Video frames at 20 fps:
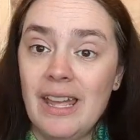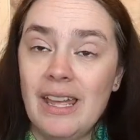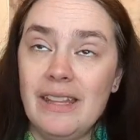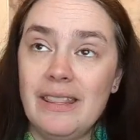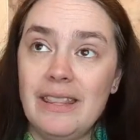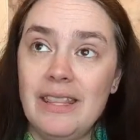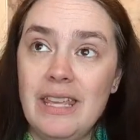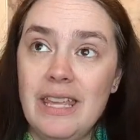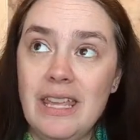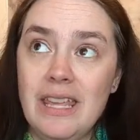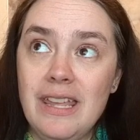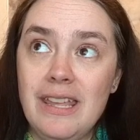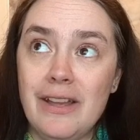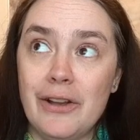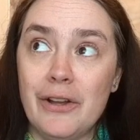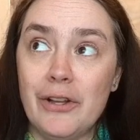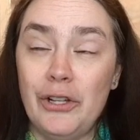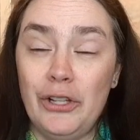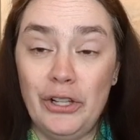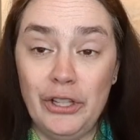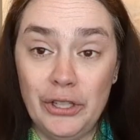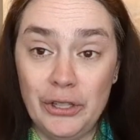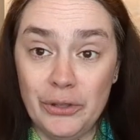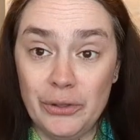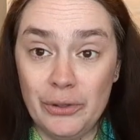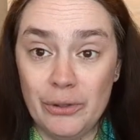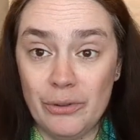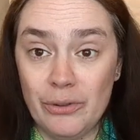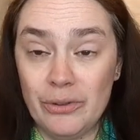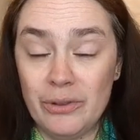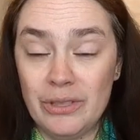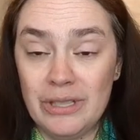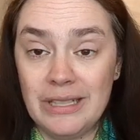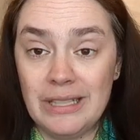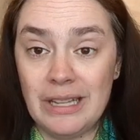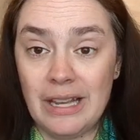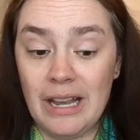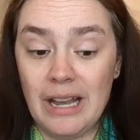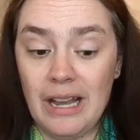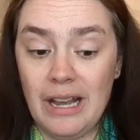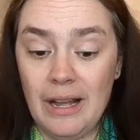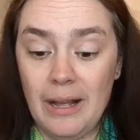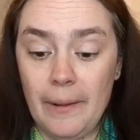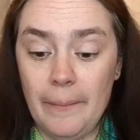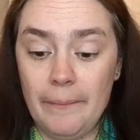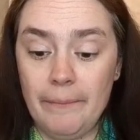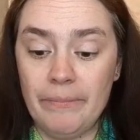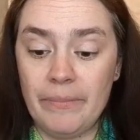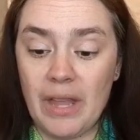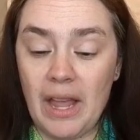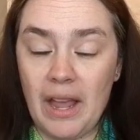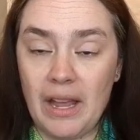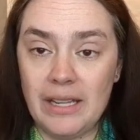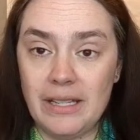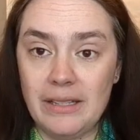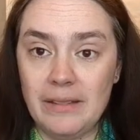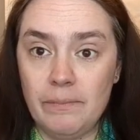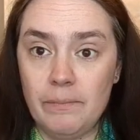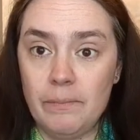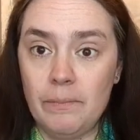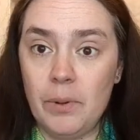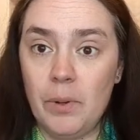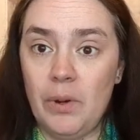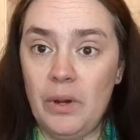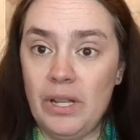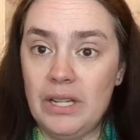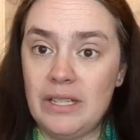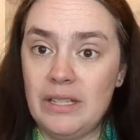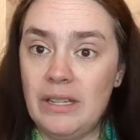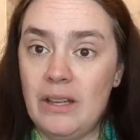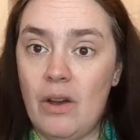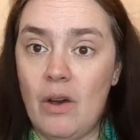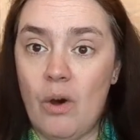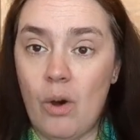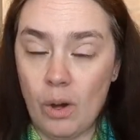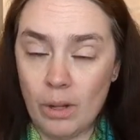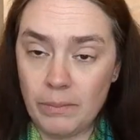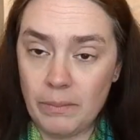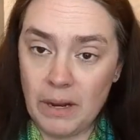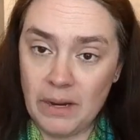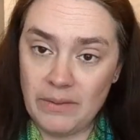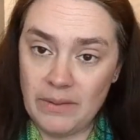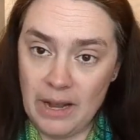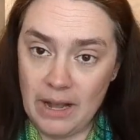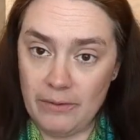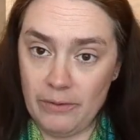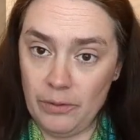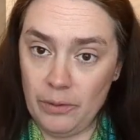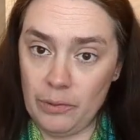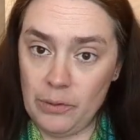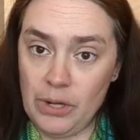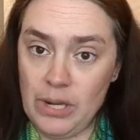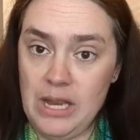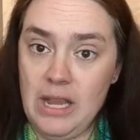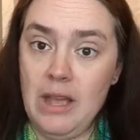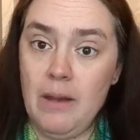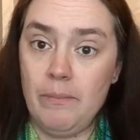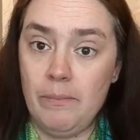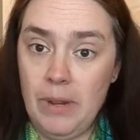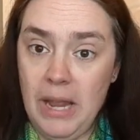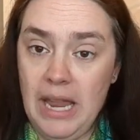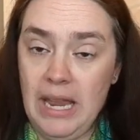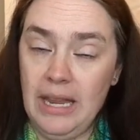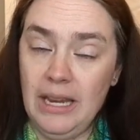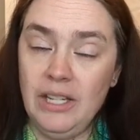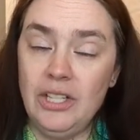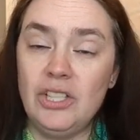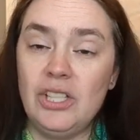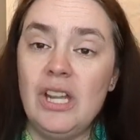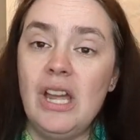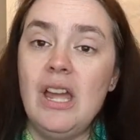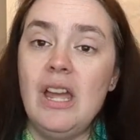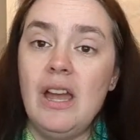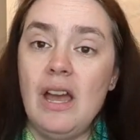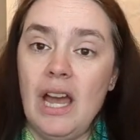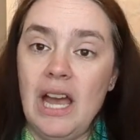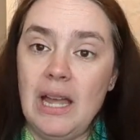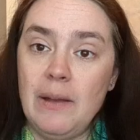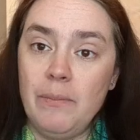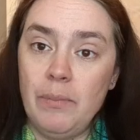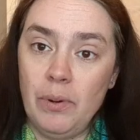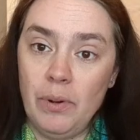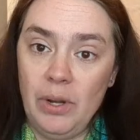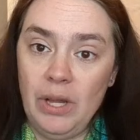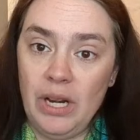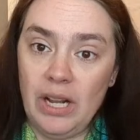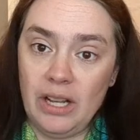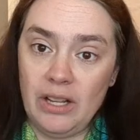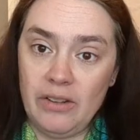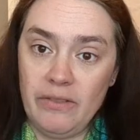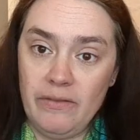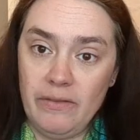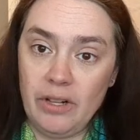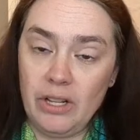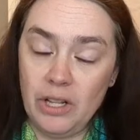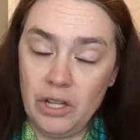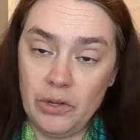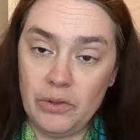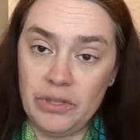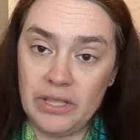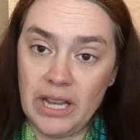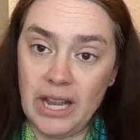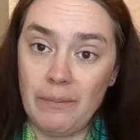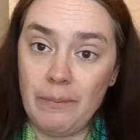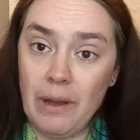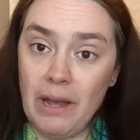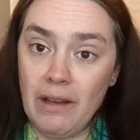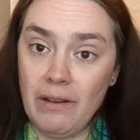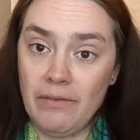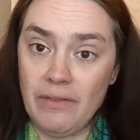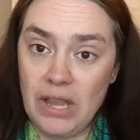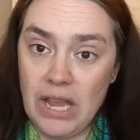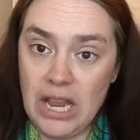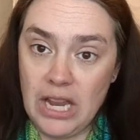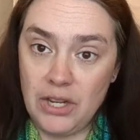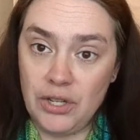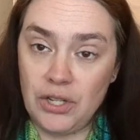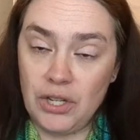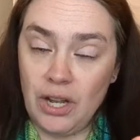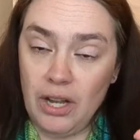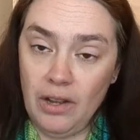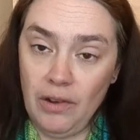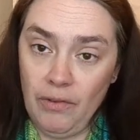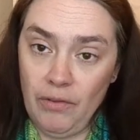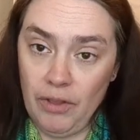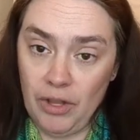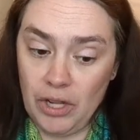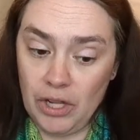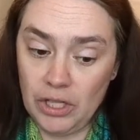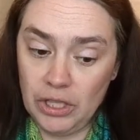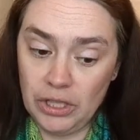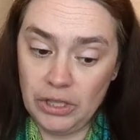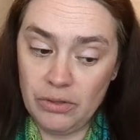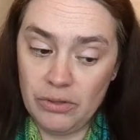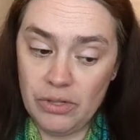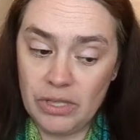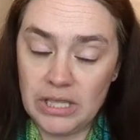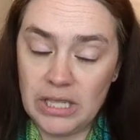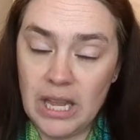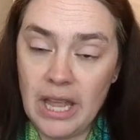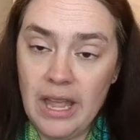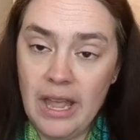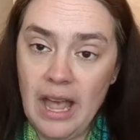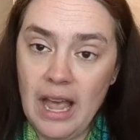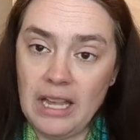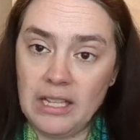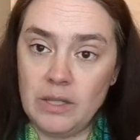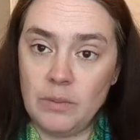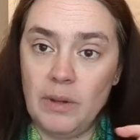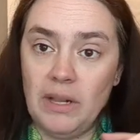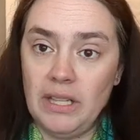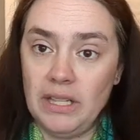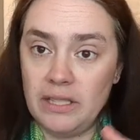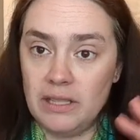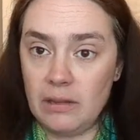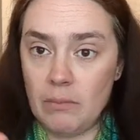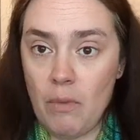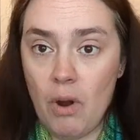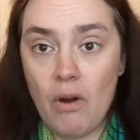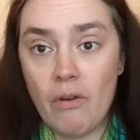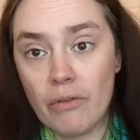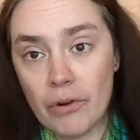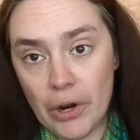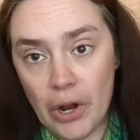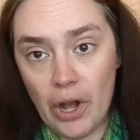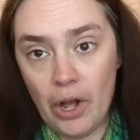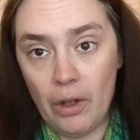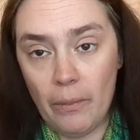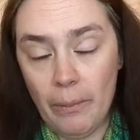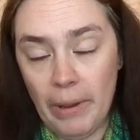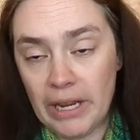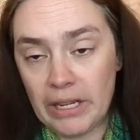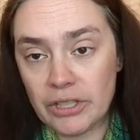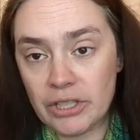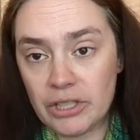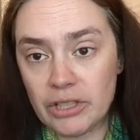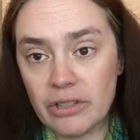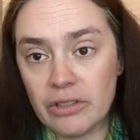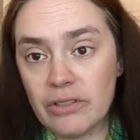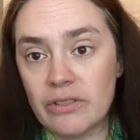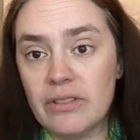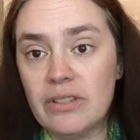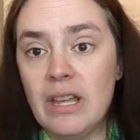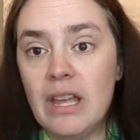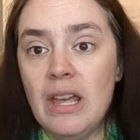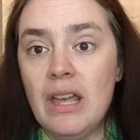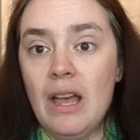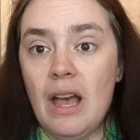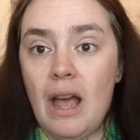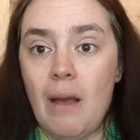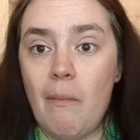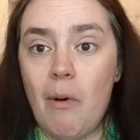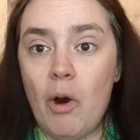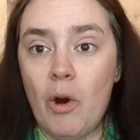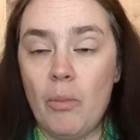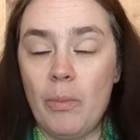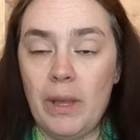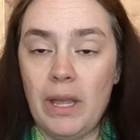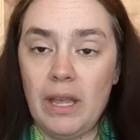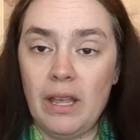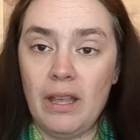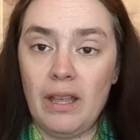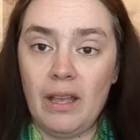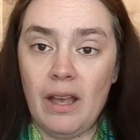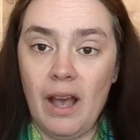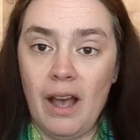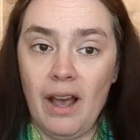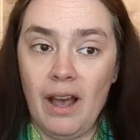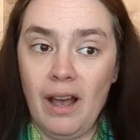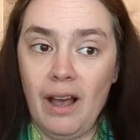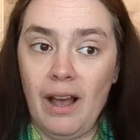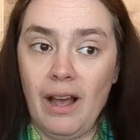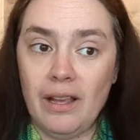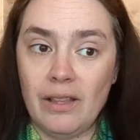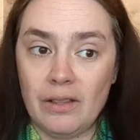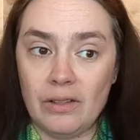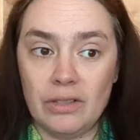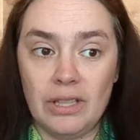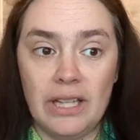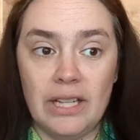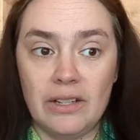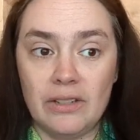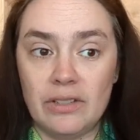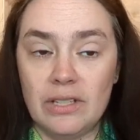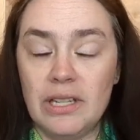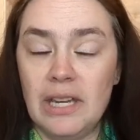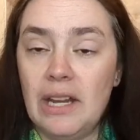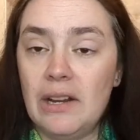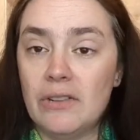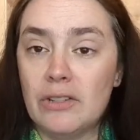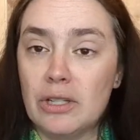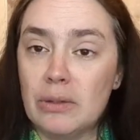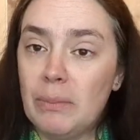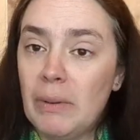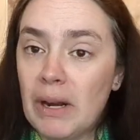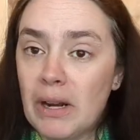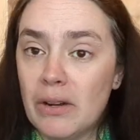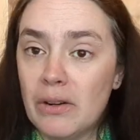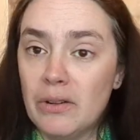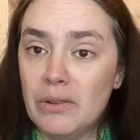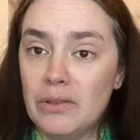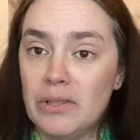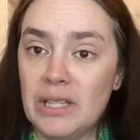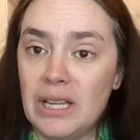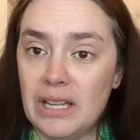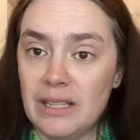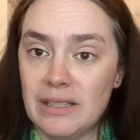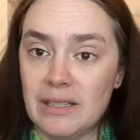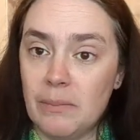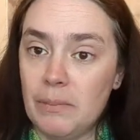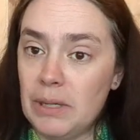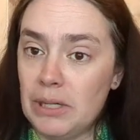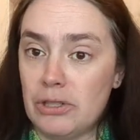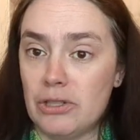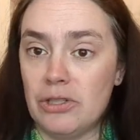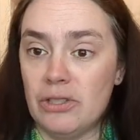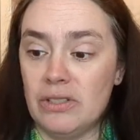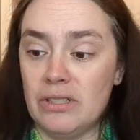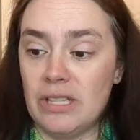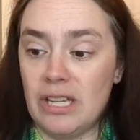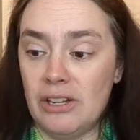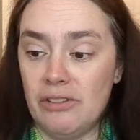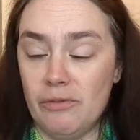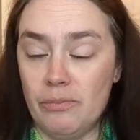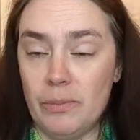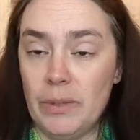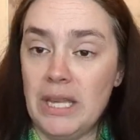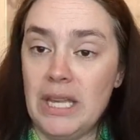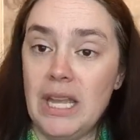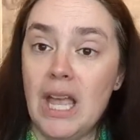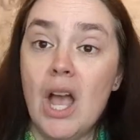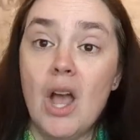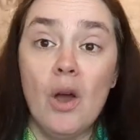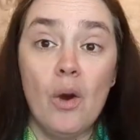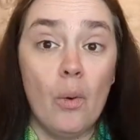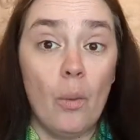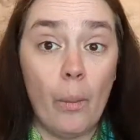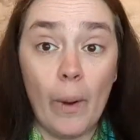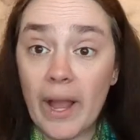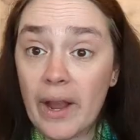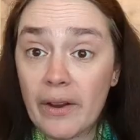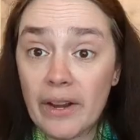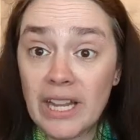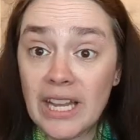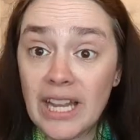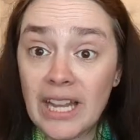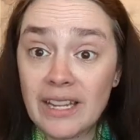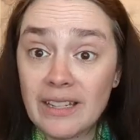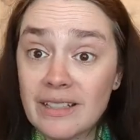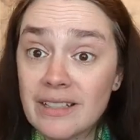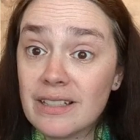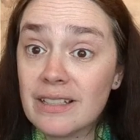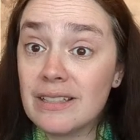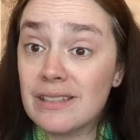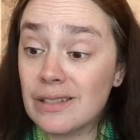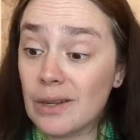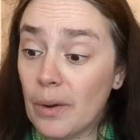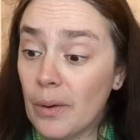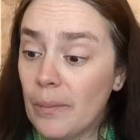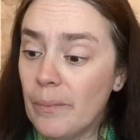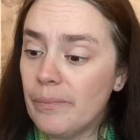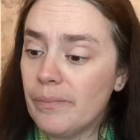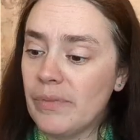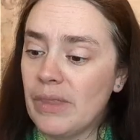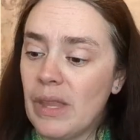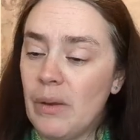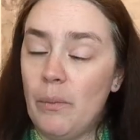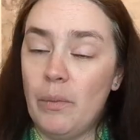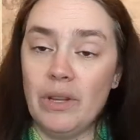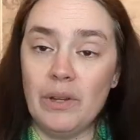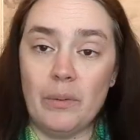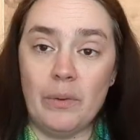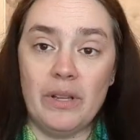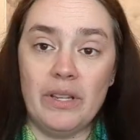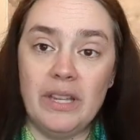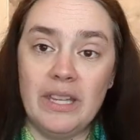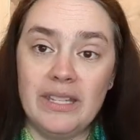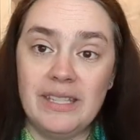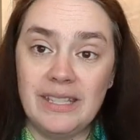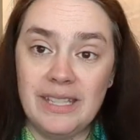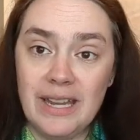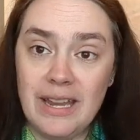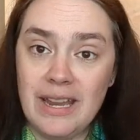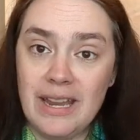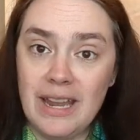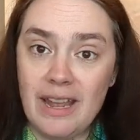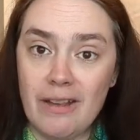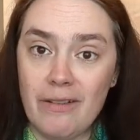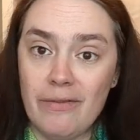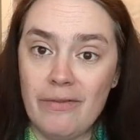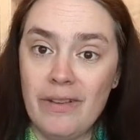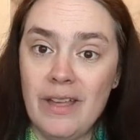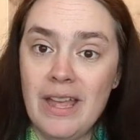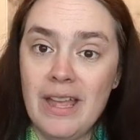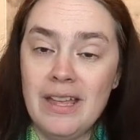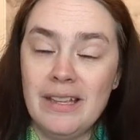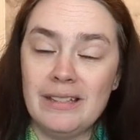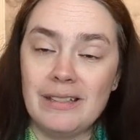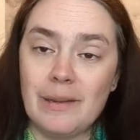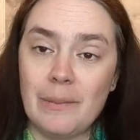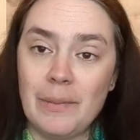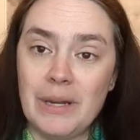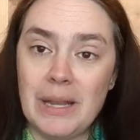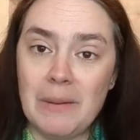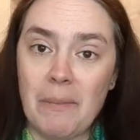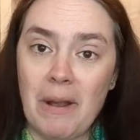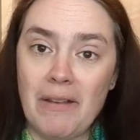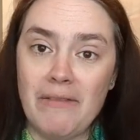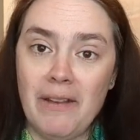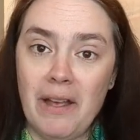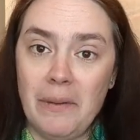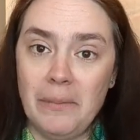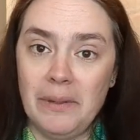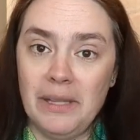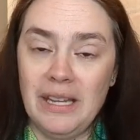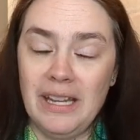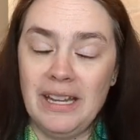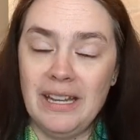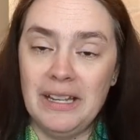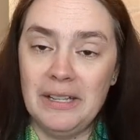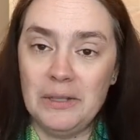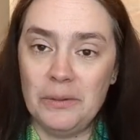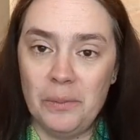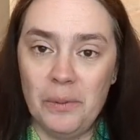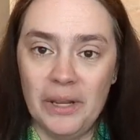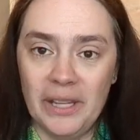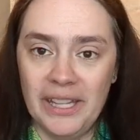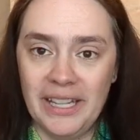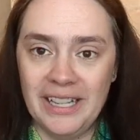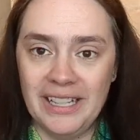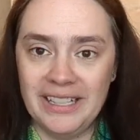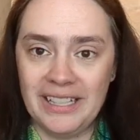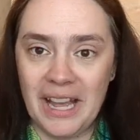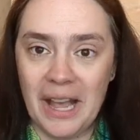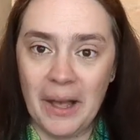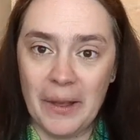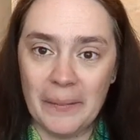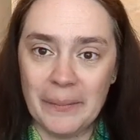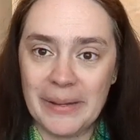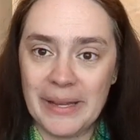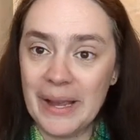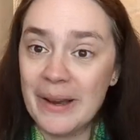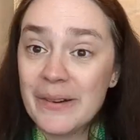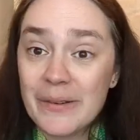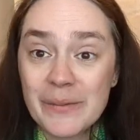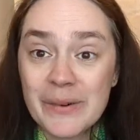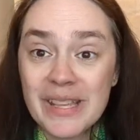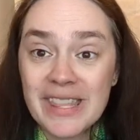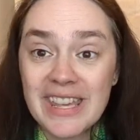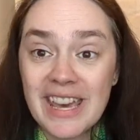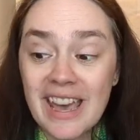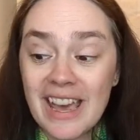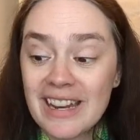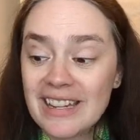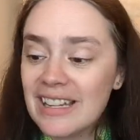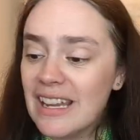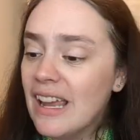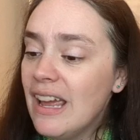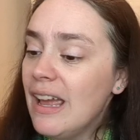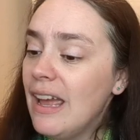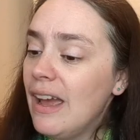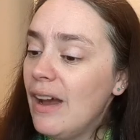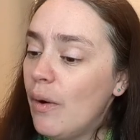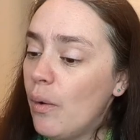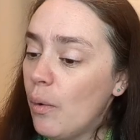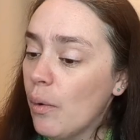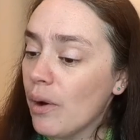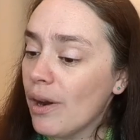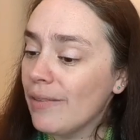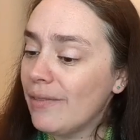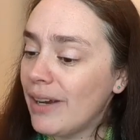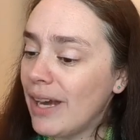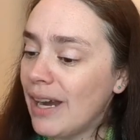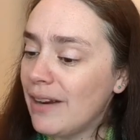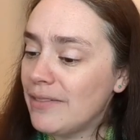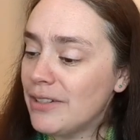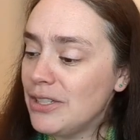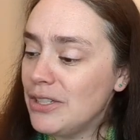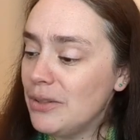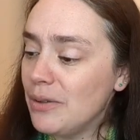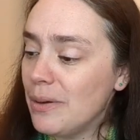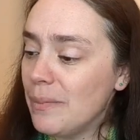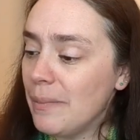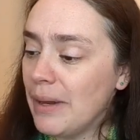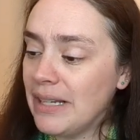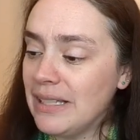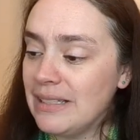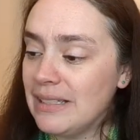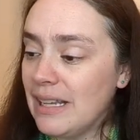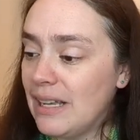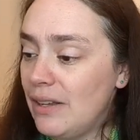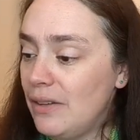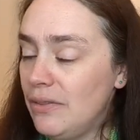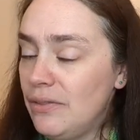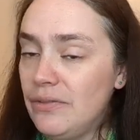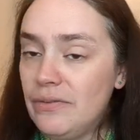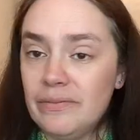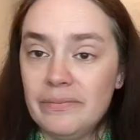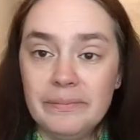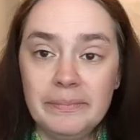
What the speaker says: The clues, I put on my Ravelry page, I put a close-up of each of the clues, as well as some overall pictures. I'm hoping either later today or tomorrow to get some pictures of me wearing it. So we will see if somebody in my family is willing to help me out with that, or if I have to do it myself.